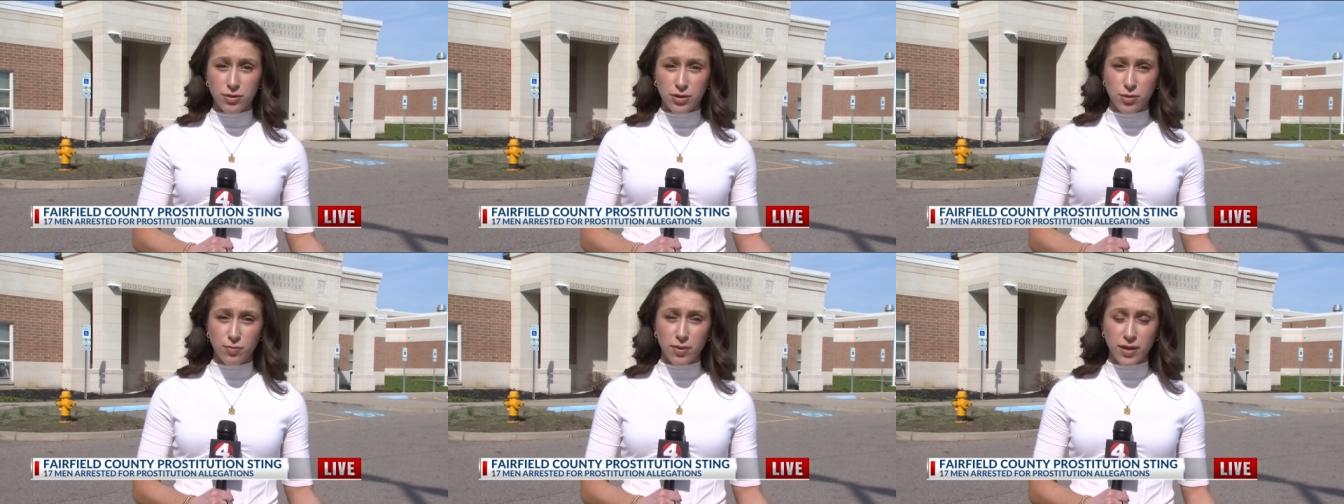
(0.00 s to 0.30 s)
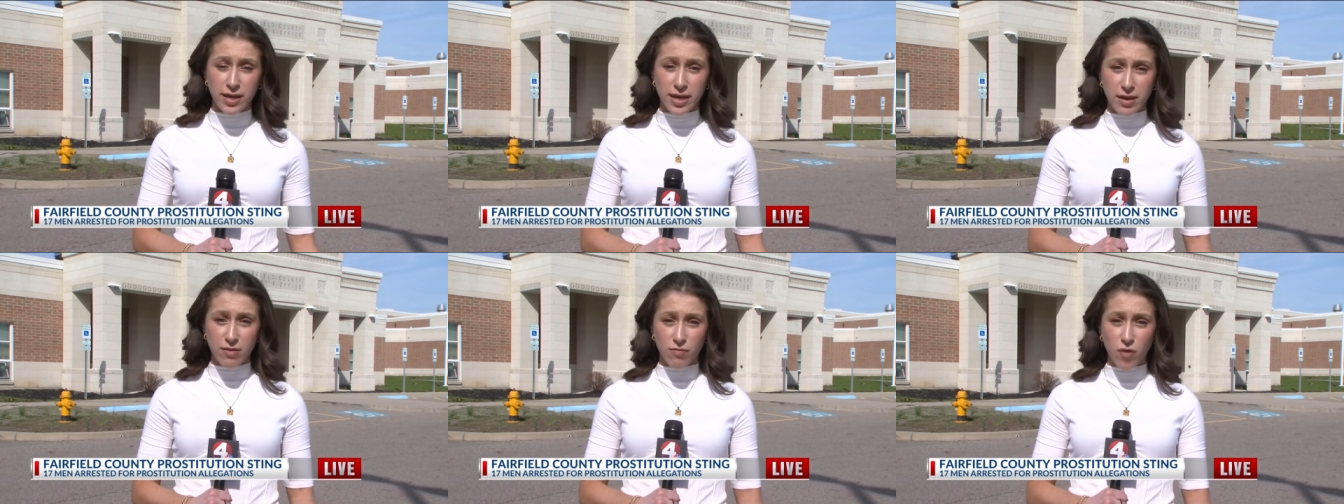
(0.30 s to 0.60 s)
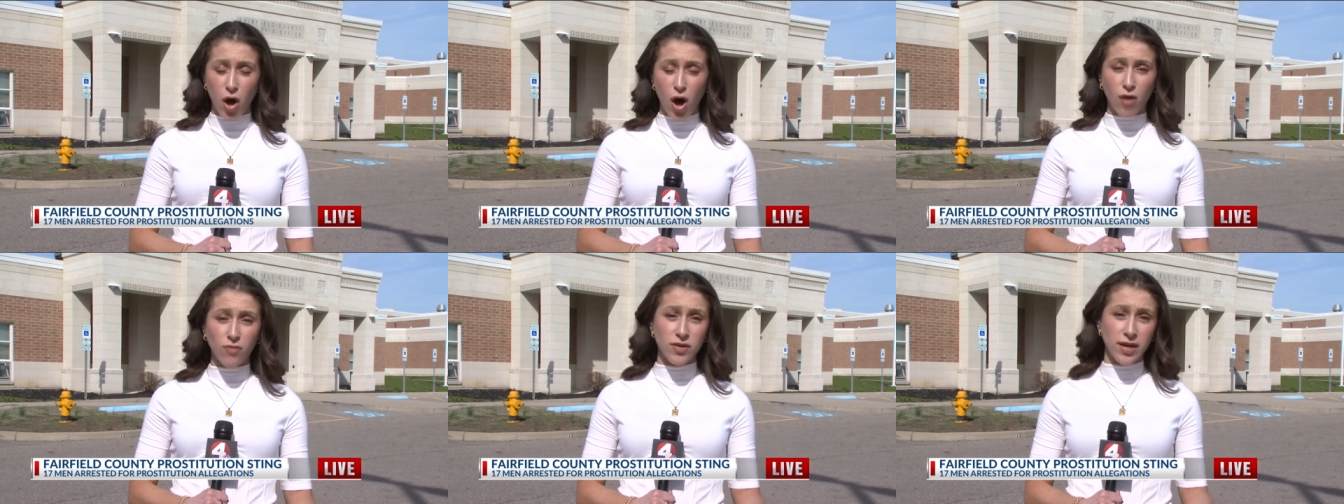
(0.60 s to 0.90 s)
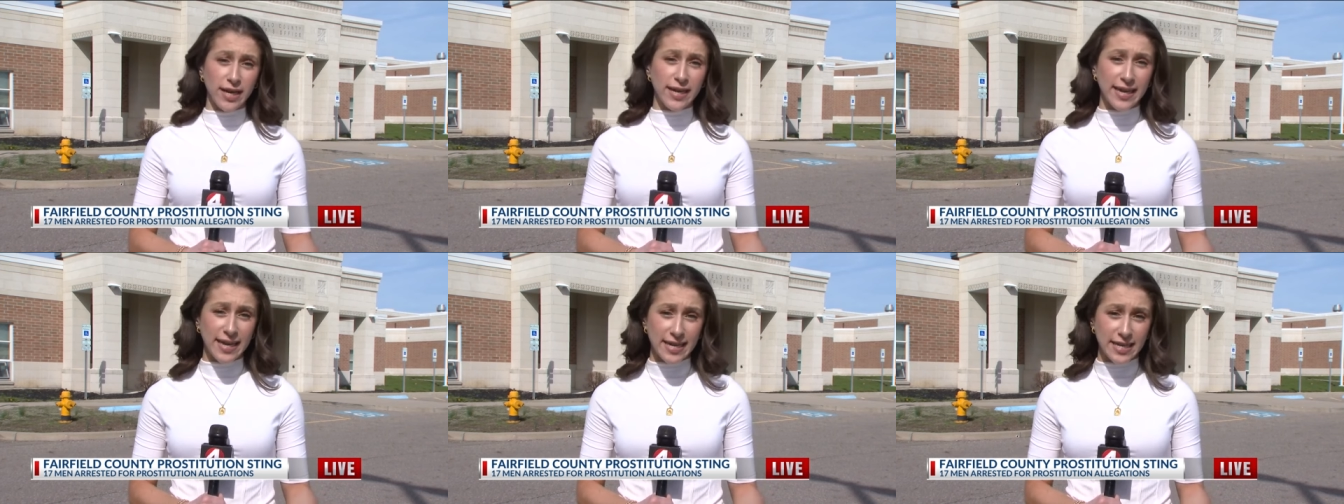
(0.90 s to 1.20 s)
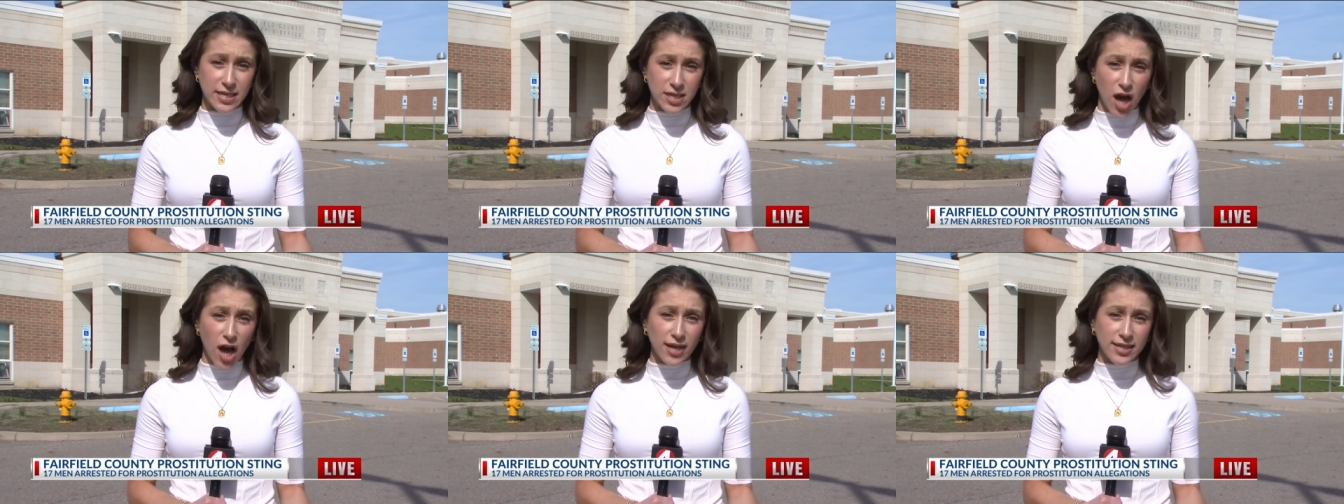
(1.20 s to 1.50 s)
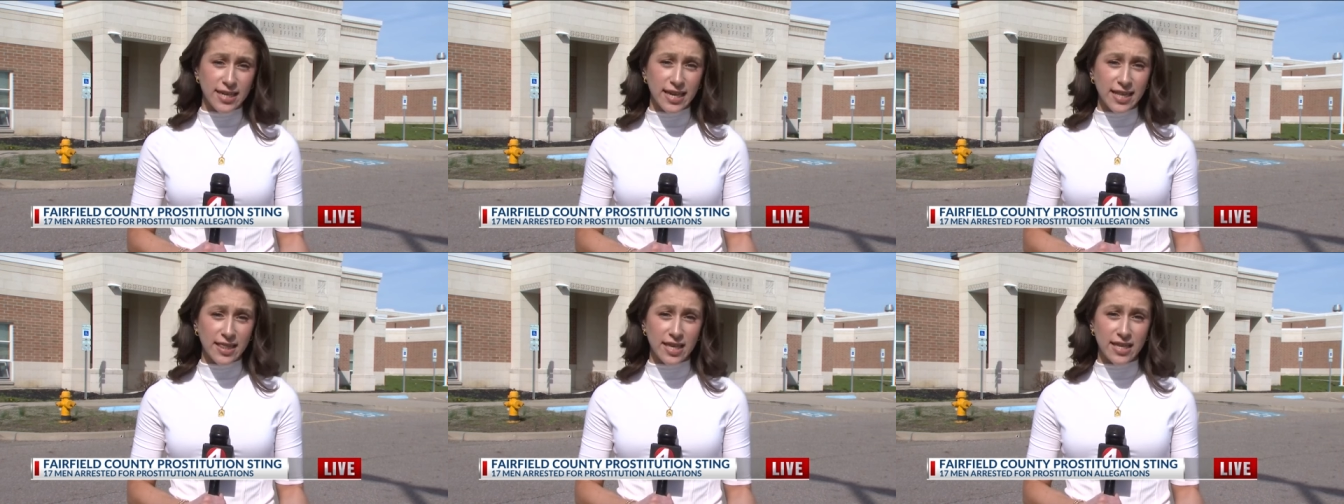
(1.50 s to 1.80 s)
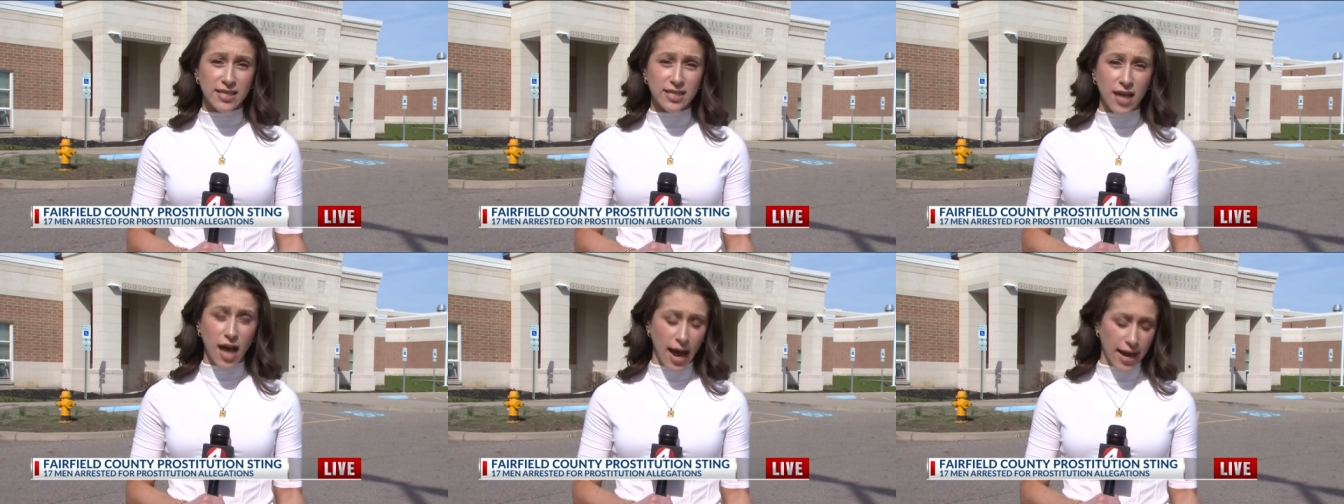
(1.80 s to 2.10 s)
to be involved in conducting
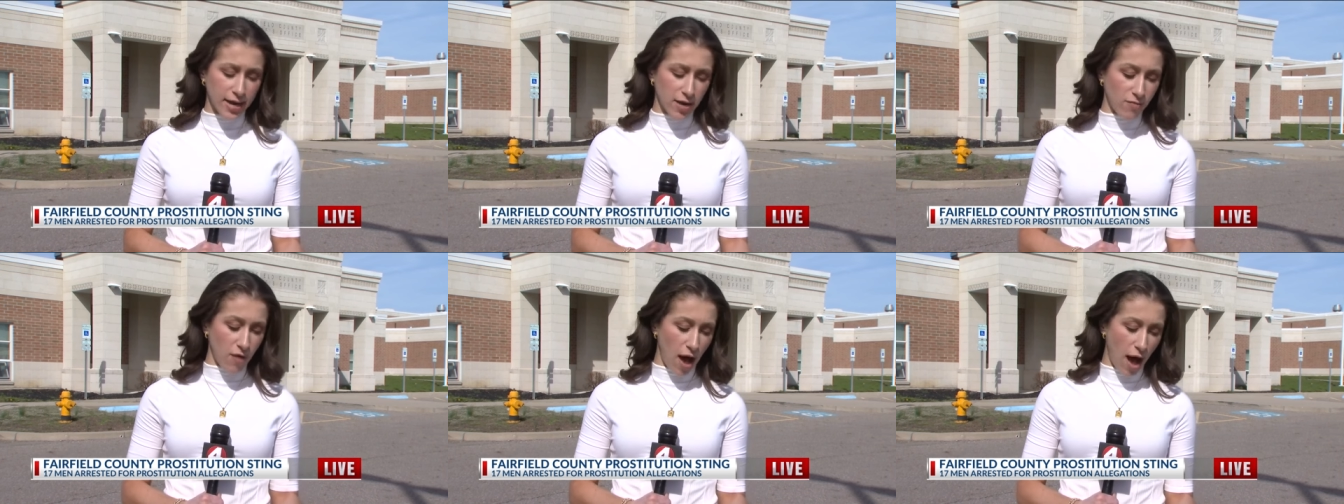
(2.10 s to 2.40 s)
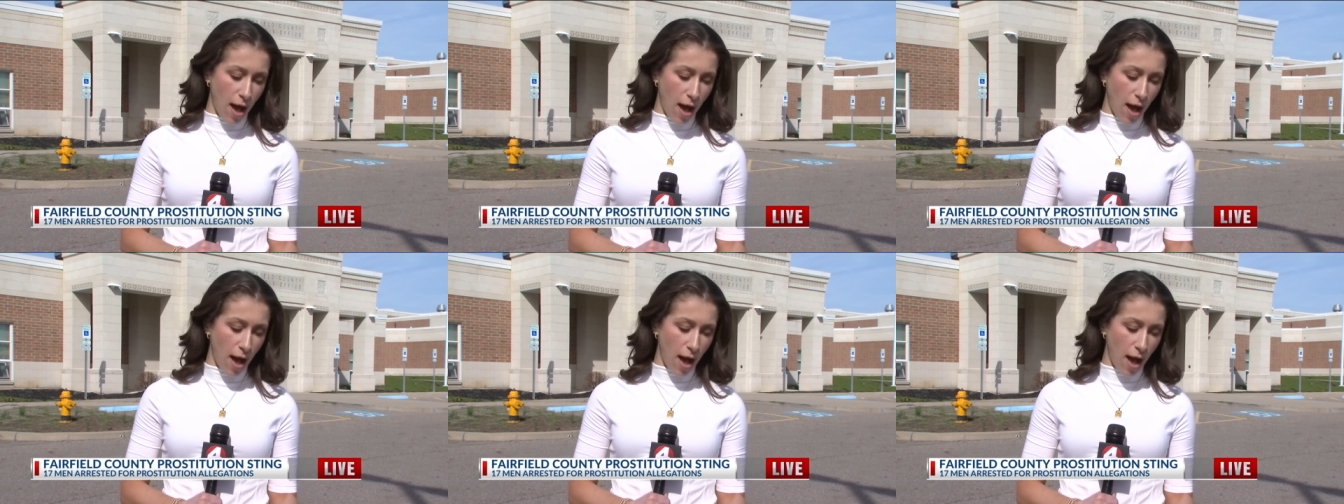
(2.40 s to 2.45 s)
this kind of